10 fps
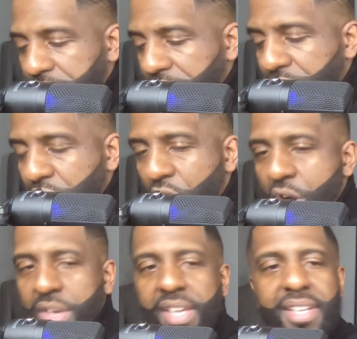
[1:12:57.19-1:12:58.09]
if
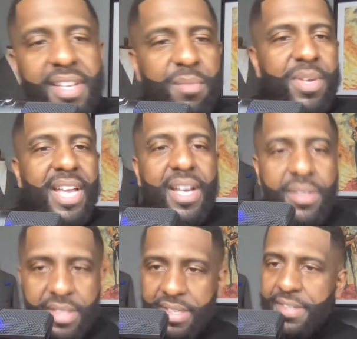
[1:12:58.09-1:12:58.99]
y'all can hear me
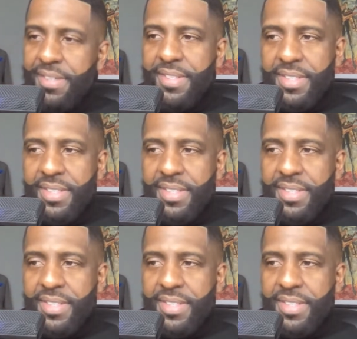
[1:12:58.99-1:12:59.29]
out there,